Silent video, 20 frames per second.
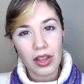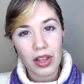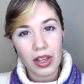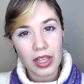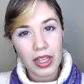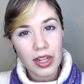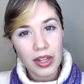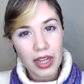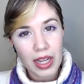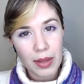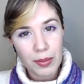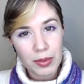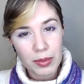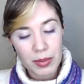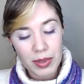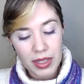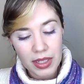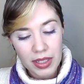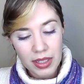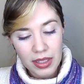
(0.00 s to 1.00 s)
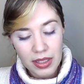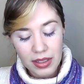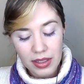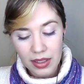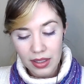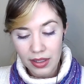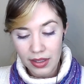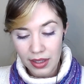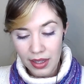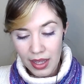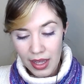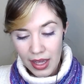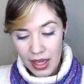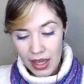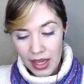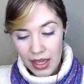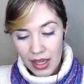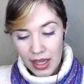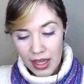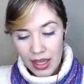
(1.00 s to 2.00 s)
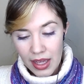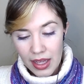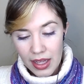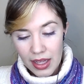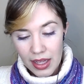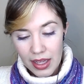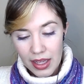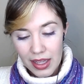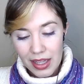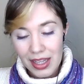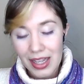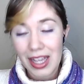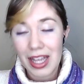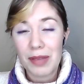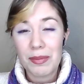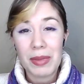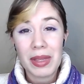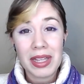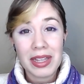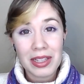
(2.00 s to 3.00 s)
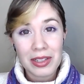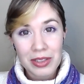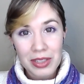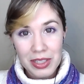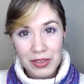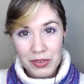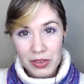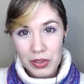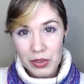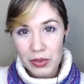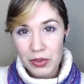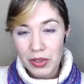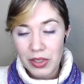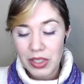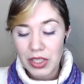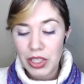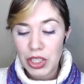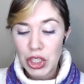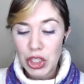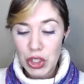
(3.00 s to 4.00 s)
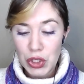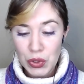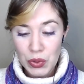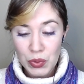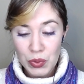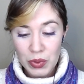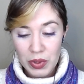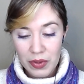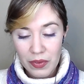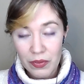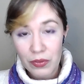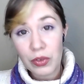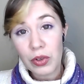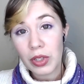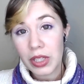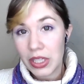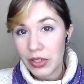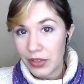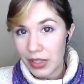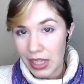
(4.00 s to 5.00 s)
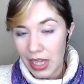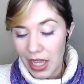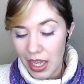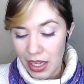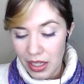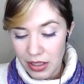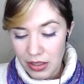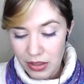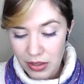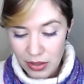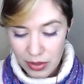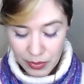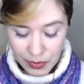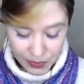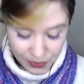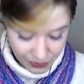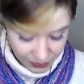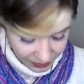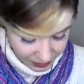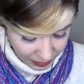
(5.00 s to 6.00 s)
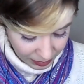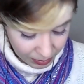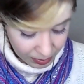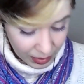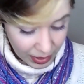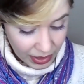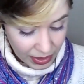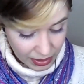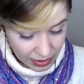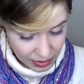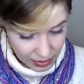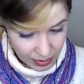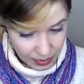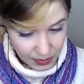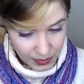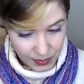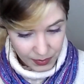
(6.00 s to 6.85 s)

along your abdomen. It can be a little difficult to fully relax, but